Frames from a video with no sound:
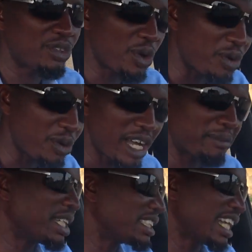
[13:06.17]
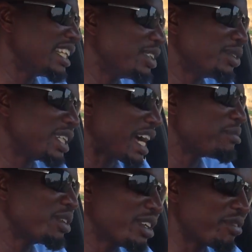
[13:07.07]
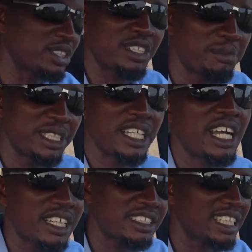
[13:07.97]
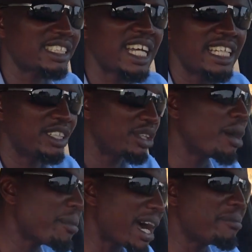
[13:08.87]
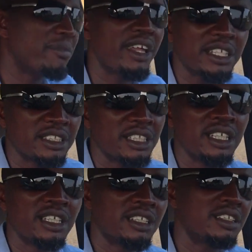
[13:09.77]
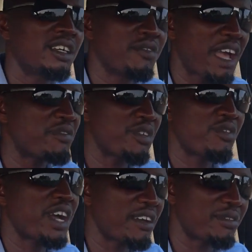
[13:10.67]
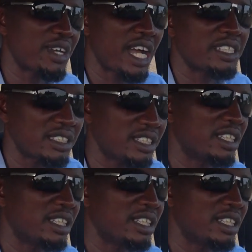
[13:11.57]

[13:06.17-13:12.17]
No, I'm just telling you that I'm looking for something else aside the normal brakes the 505 has.